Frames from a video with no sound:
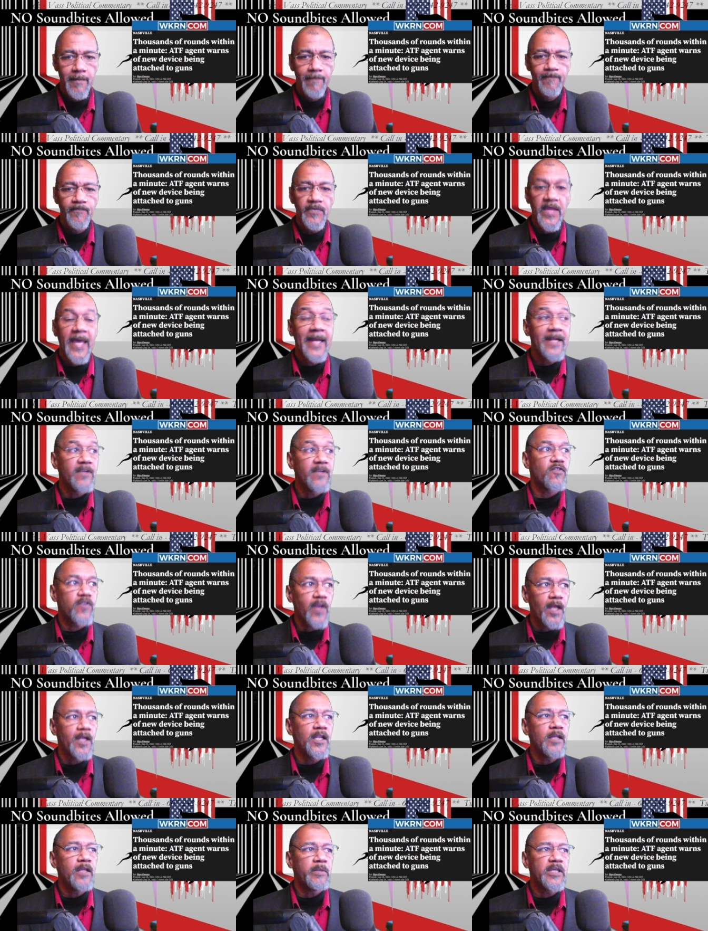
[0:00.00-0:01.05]
and it
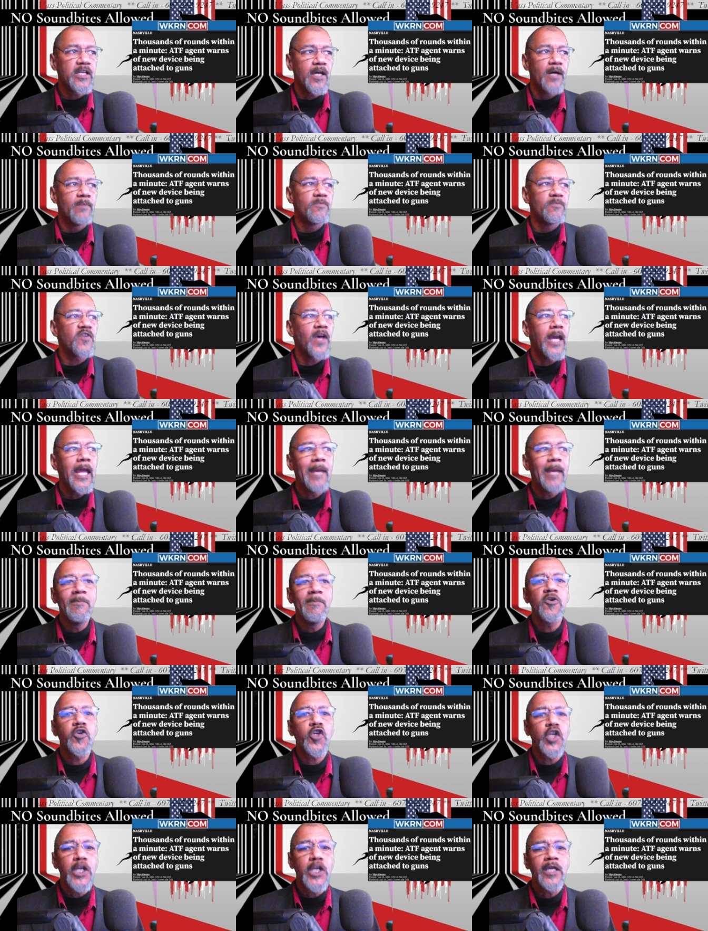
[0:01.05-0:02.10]
suddenly becomes a
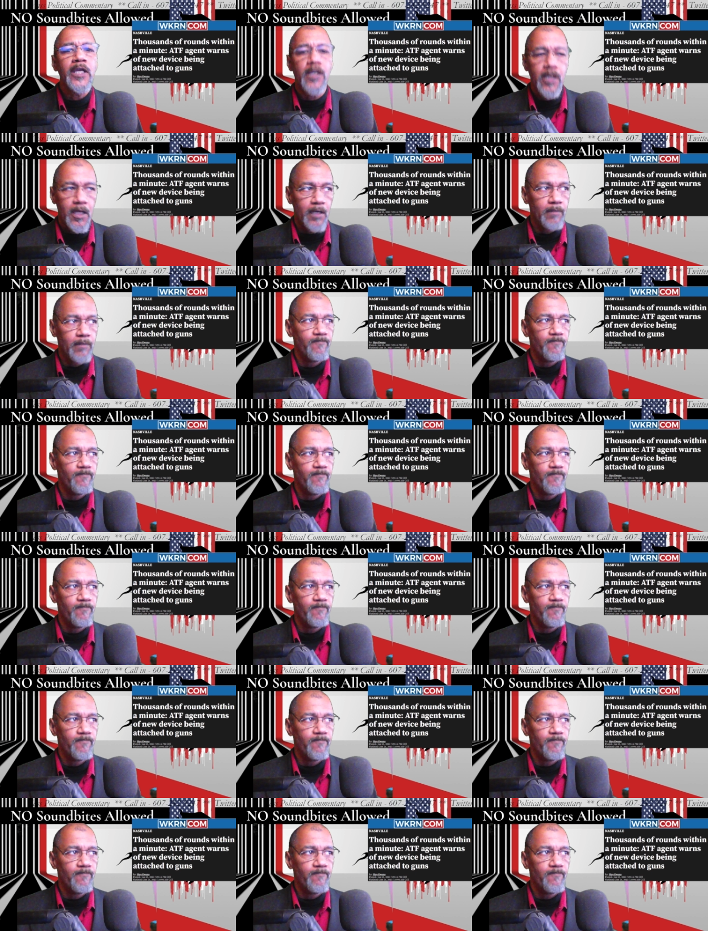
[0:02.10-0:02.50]
machine gun.